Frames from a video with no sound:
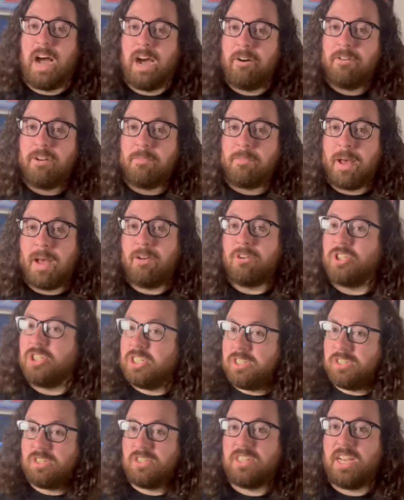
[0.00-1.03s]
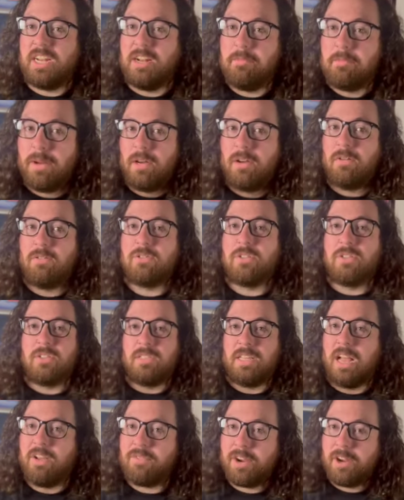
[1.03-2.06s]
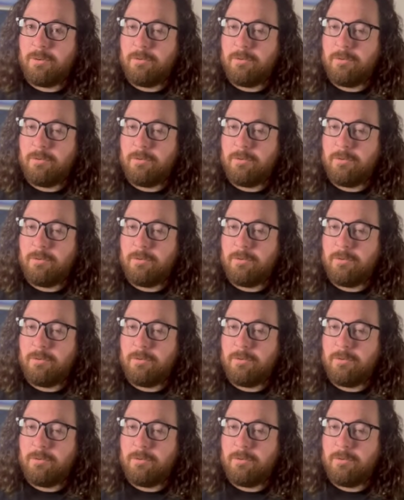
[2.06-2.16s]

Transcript: out and about, she's skin and bones, not very